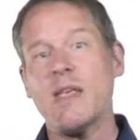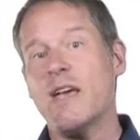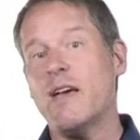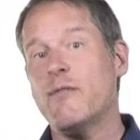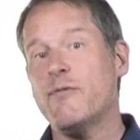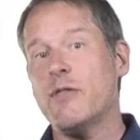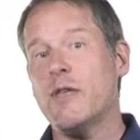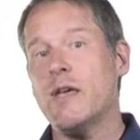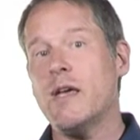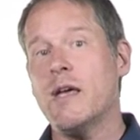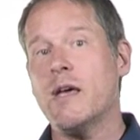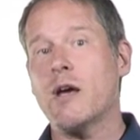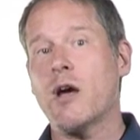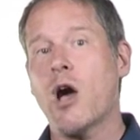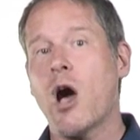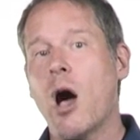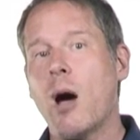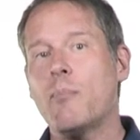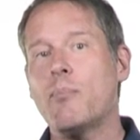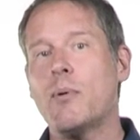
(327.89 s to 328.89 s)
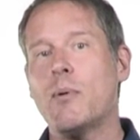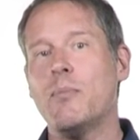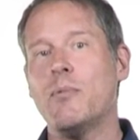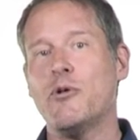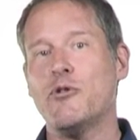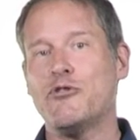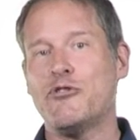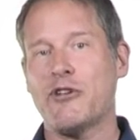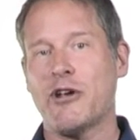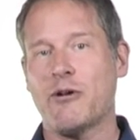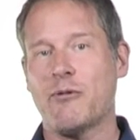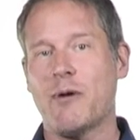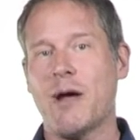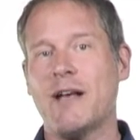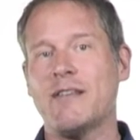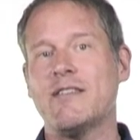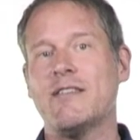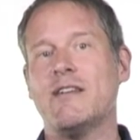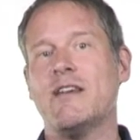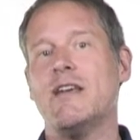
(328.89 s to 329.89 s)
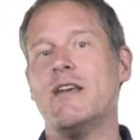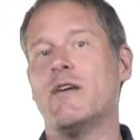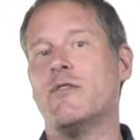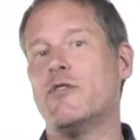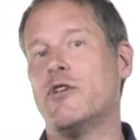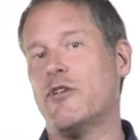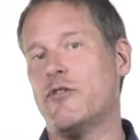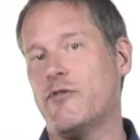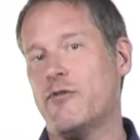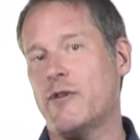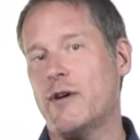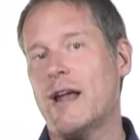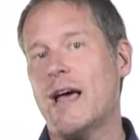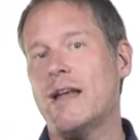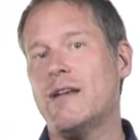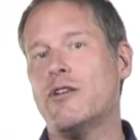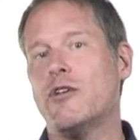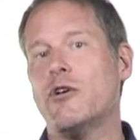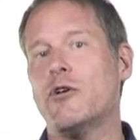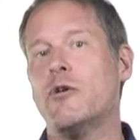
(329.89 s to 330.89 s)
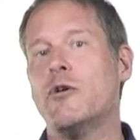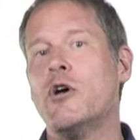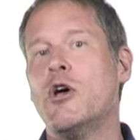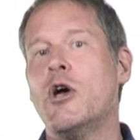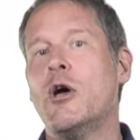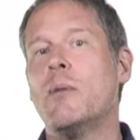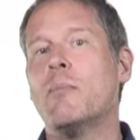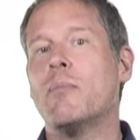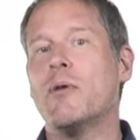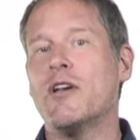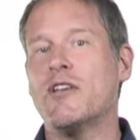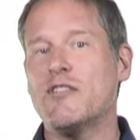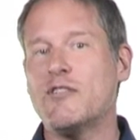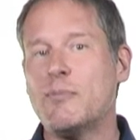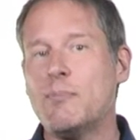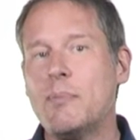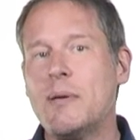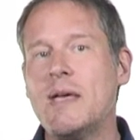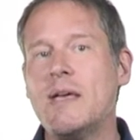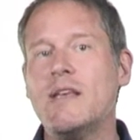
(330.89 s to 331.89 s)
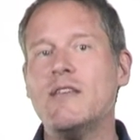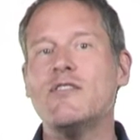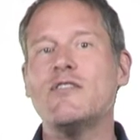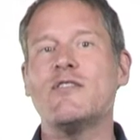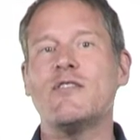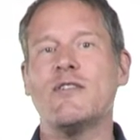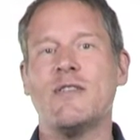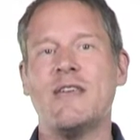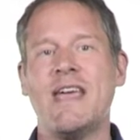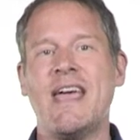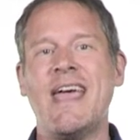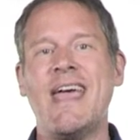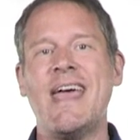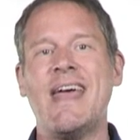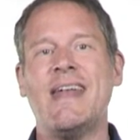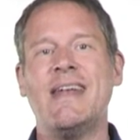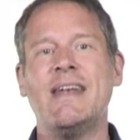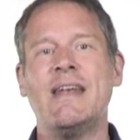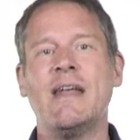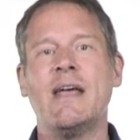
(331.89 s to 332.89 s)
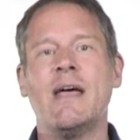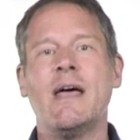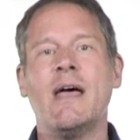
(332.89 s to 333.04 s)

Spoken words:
If the incomparable generosity of Don Fernando brings peace to the inn